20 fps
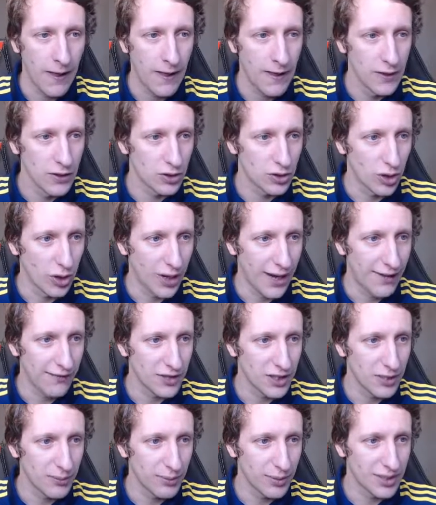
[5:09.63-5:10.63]
So after
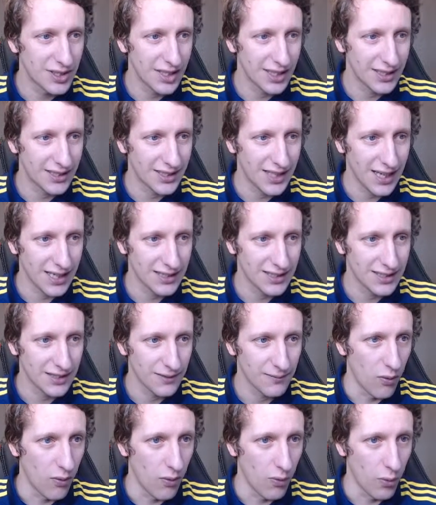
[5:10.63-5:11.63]
the Besiktas
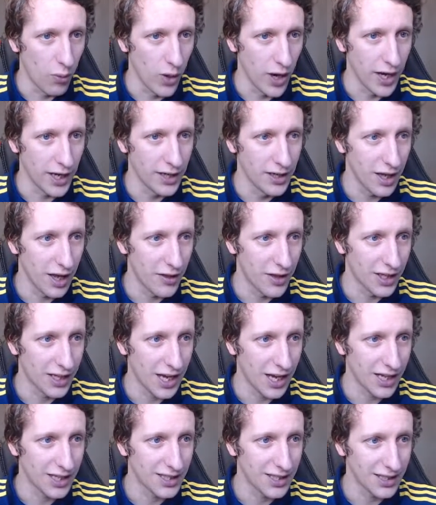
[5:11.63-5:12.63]
win and the
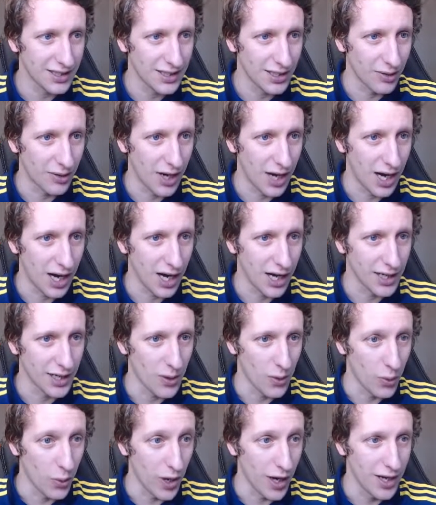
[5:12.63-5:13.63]
Galatasaray
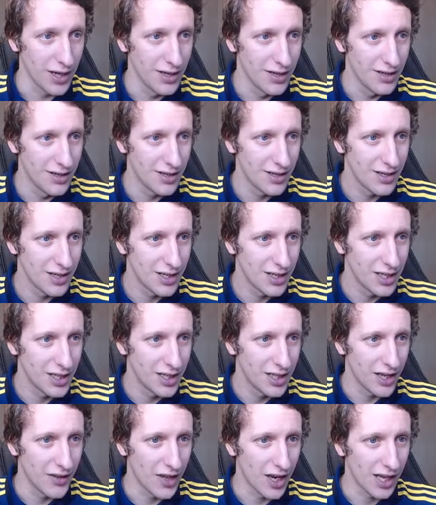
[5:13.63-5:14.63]
win
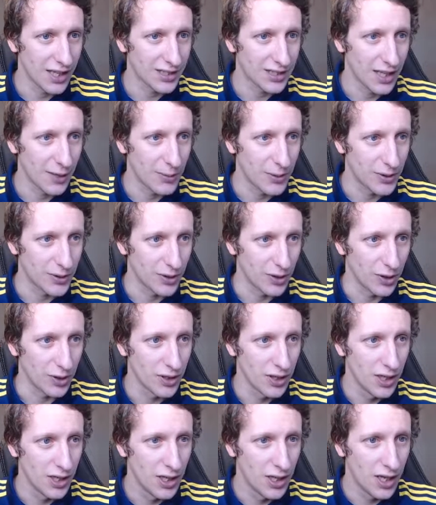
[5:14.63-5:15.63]
in the last episode,
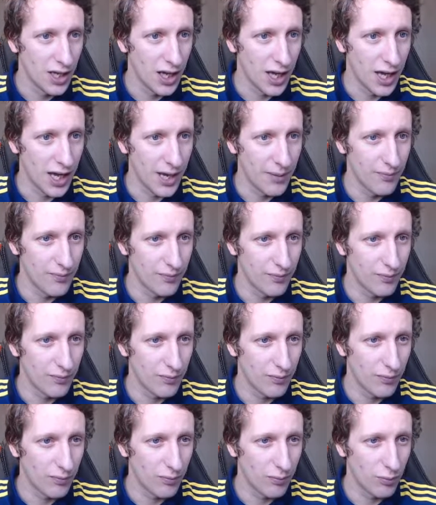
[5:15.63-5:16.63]

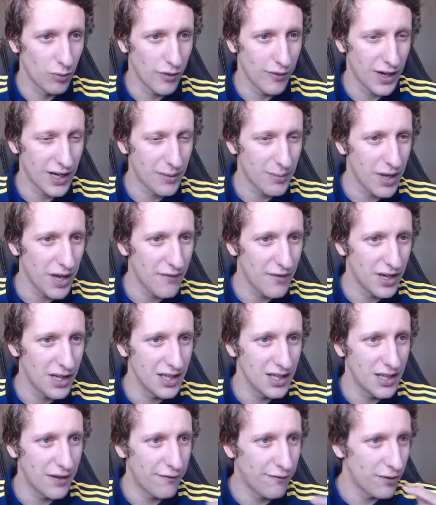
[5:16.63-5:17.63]
we've had a bit of an
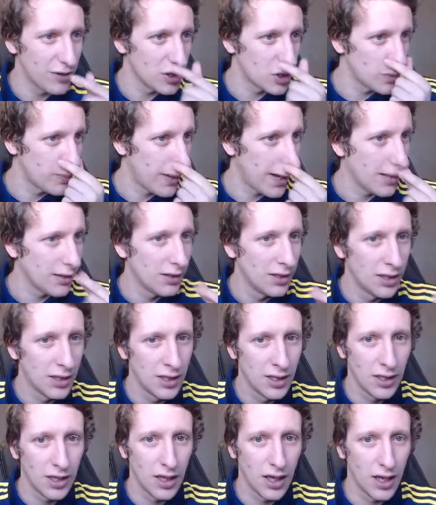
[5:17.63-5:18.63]
indifferent spell.
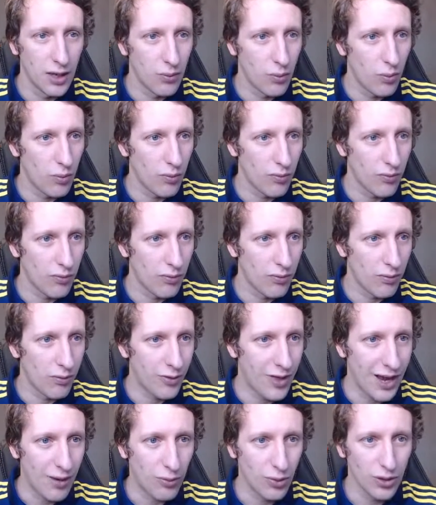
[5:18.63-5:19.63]

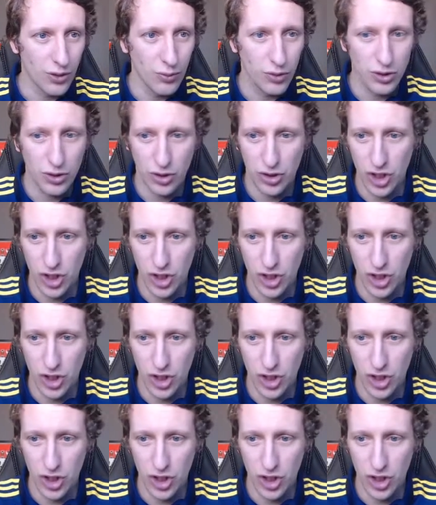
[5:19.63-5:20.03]
that one was a